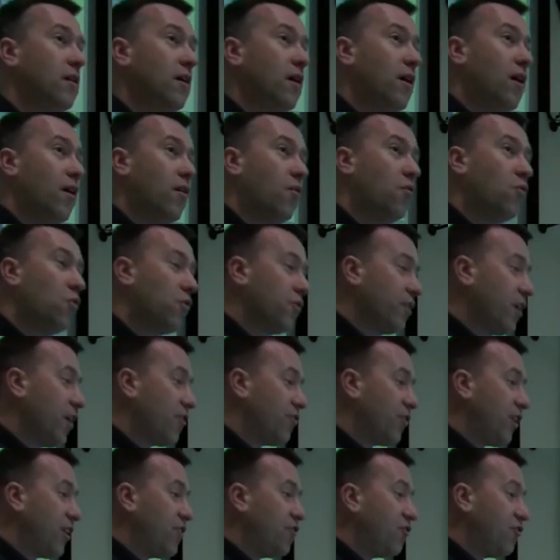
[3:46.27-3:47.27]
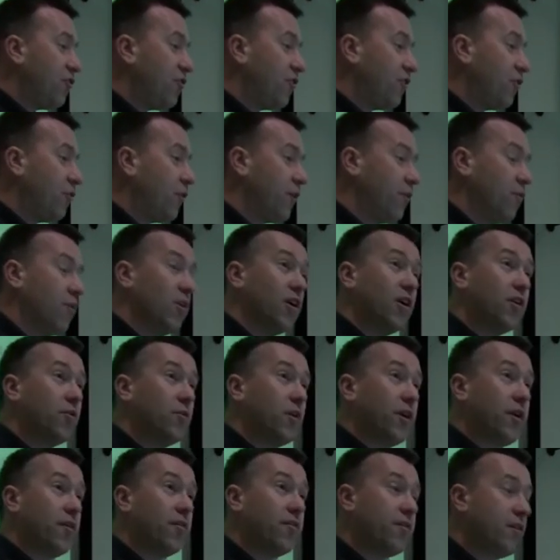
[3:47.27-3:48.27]
uh, organisation that we
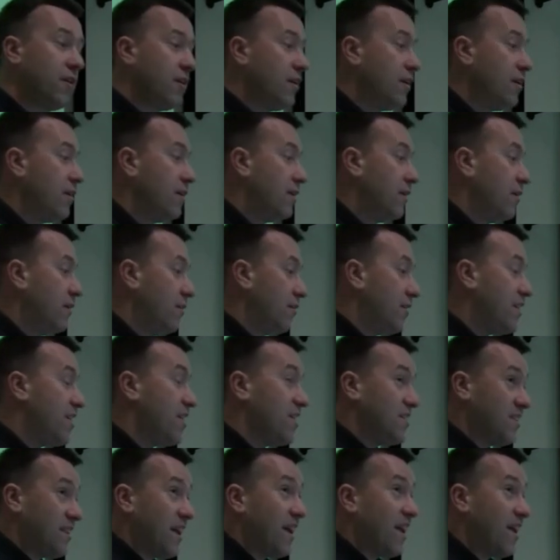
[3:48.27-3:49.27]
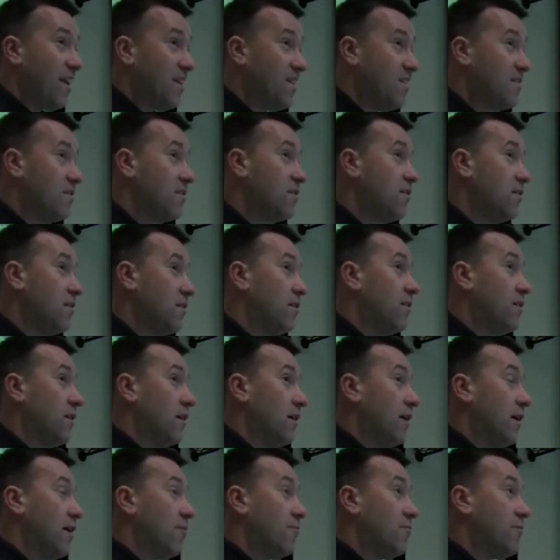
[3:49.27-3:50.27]
work with these days
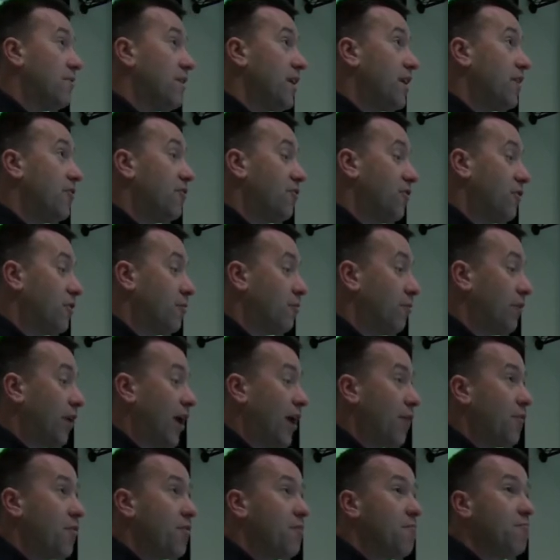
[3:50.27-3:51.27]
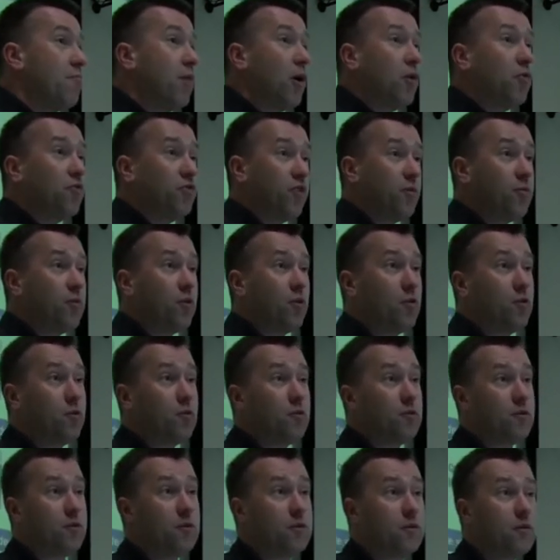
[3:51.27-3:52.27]
um, needs to comply with
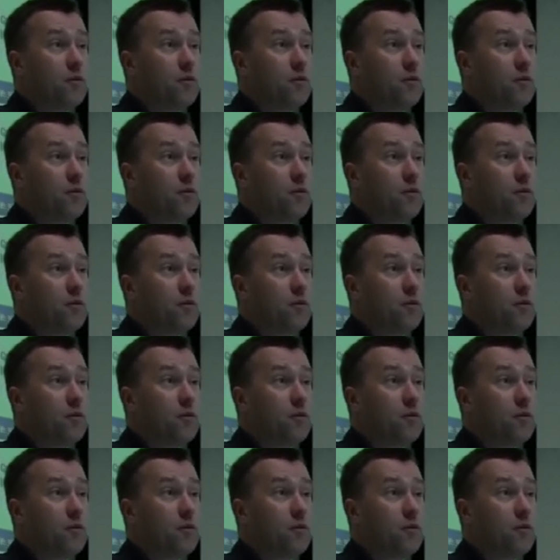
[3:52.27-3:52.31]
multiple